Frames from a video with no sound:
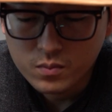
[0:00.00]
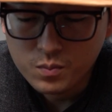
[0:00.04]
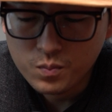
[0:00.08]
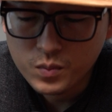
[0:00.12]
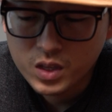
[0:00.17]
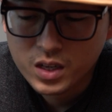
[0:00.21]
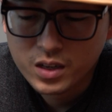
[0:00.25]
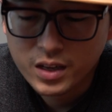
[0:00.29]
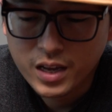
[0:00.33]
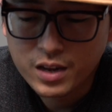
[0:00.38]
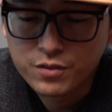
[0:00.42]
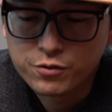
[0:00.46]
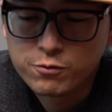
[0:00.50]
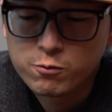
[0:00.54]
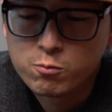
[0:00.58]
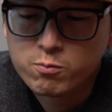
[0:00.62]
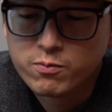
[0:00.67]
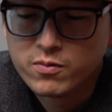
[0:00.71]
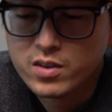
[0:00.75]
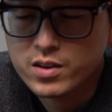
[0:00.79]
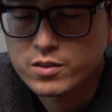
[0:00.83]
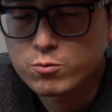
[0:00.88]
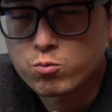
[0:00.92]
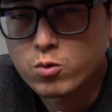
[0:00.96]

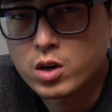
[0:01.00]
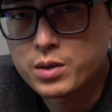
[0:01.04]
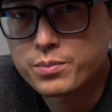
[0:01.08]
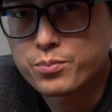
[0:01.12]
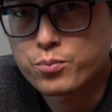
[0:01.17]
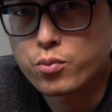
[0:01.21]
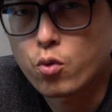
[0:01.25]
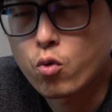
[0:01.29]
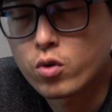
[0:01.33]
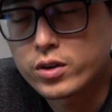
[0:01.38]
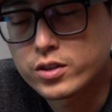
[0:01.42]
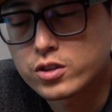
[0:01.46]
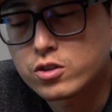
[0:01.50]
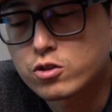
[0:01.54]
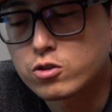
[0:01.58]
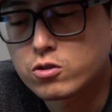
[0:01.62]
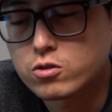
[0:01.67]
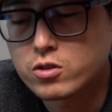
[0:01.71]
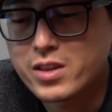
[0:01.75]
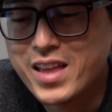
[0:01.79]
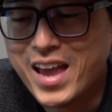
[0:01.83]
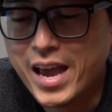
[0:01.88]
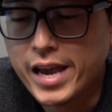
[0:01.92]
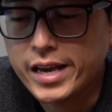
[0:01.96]

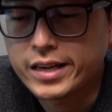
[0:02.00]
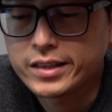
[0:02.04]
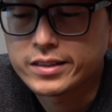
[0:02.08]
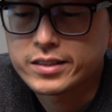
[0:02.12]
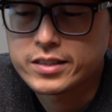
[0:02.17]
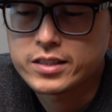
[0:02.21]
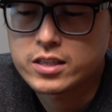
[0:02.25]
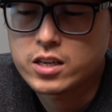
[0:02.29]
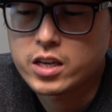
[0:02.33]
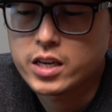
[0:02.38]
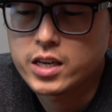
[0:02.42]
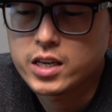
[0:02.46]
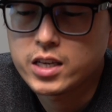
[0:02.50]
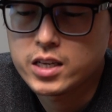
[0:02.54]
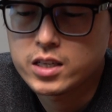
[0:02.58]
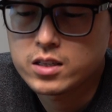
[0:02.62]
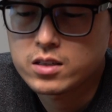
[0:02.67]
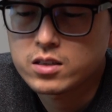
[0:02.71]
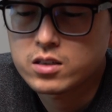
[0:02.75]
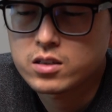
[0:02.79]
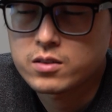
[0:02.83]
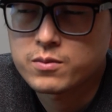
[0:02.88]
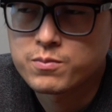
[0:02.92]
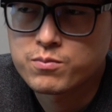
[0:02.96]
f1.8
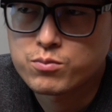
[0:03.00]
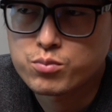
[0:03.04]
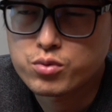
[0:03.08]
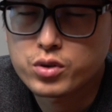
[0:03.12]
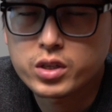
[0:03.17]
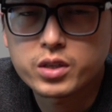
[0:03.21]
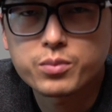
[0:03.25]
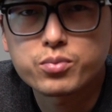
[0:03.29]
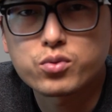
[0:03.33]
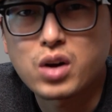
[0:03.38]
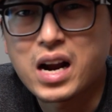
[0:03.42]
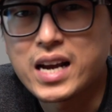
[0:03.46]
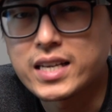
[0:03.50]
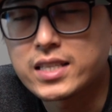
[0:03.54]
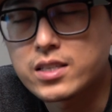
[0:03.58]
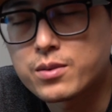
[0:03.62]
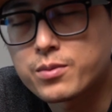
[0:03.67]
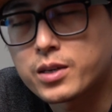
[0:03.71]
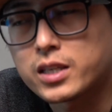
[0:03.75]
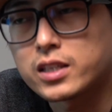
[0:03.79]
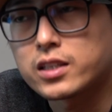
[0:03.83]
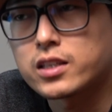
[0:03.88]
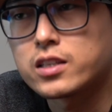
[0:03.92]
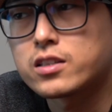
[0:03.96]
is pretty bright,
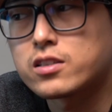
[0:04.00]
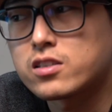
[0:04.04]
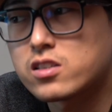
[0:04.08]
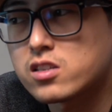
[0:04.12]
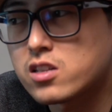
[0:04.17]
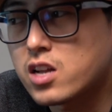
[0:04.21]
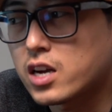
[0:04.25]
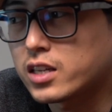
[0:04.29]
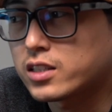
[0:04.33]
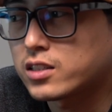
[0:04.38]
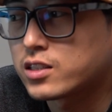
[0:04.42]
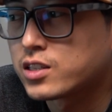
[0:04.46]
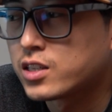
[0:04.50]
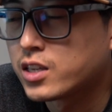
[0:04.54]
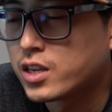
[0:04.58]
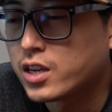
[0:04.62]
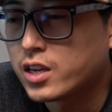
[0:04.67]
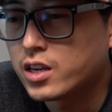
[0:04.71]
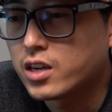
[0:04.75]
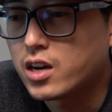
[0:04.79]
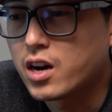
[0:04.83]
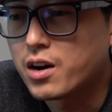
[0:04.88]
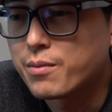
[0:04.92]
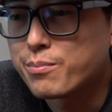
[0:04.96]
but it's not
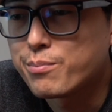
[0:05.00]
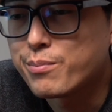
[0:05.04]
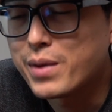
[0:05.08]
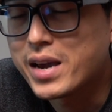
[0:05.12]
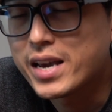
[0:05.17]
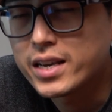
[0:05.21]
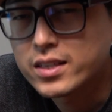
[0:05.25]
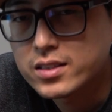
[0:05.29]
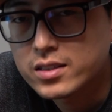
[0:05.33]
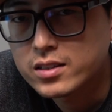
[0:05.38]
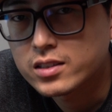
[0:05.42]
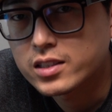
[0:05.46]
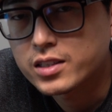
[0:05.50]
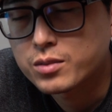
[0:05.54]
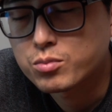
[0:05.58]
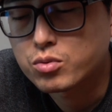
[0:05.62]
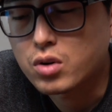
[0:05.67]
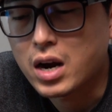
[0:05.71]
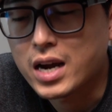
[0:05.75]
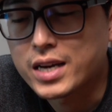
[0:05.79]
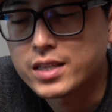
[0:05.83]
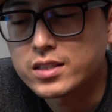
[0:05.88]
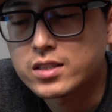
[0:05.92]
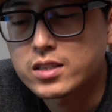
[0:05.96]
amazingly
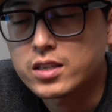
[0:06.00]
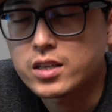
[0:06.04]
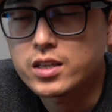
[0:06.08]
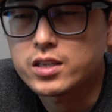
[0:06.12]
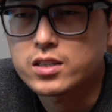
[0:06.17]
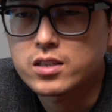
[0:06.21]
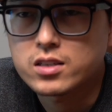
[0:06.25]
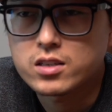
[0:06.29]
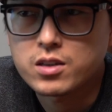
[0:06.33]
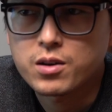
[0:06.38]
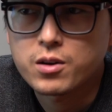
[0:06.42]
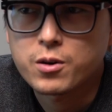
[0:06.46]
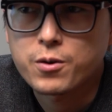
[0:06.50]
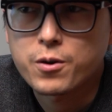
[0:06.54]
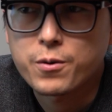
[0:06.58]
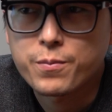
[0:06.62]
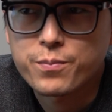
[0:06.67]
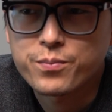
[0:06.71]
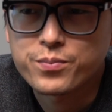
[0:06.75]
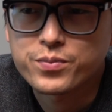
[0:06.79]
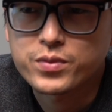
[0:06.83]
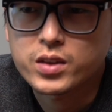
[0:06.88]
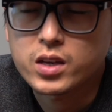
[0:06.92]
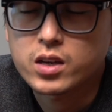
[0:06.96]
bright. It's
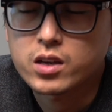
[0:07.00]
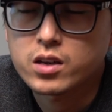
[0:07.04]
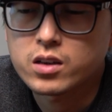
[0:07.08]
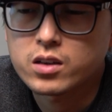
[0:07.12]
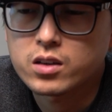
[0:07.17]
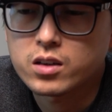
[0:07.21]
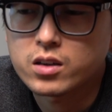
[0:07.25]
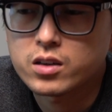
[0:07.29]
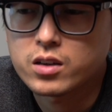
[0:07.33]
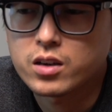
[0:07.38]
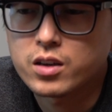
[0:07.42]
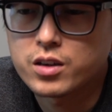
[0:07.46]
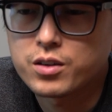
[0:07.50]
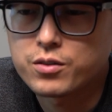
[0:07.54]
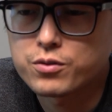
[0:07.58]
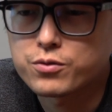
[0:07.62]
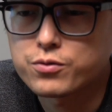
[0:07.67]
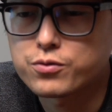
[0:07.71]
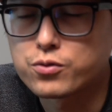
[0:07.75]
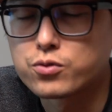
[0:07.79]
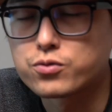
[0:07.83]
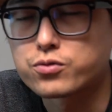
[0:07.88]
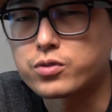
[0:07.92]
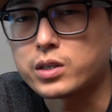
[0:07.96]
in
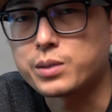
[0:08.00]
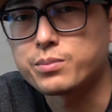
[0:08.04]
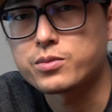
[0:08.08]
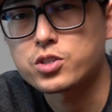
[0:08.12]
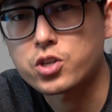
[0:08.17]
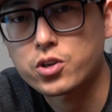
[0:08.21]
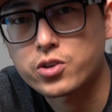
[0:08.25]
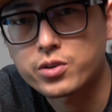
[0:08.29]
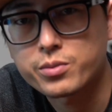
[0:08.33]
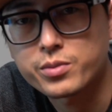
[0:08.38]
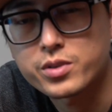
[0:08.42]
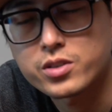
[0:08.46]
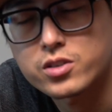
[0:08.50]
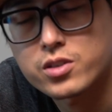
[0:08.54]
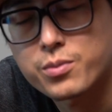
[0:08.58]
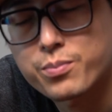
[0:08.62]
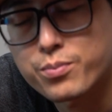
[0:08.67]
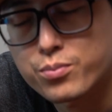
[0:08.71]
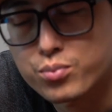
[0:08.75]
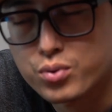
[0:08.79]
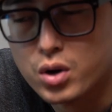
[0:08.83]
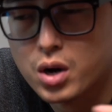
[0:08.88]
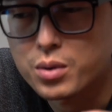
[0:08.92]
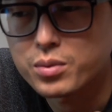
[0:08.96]
full frame term, it's
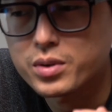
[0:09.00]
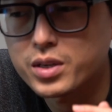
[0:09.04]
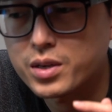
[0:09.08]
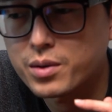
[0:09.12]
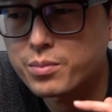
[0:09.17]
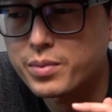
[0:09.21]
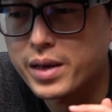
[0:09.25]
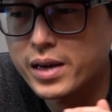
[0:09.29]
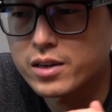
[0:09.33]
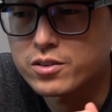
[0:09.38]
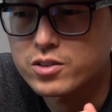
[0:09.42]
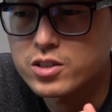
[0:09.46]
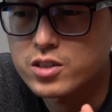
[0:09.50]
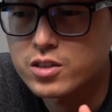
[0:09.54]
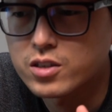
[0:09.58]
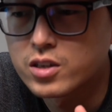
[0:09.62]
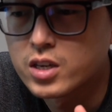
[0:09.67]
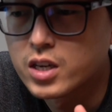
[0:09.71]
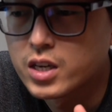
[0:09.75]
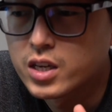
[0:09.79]
probably about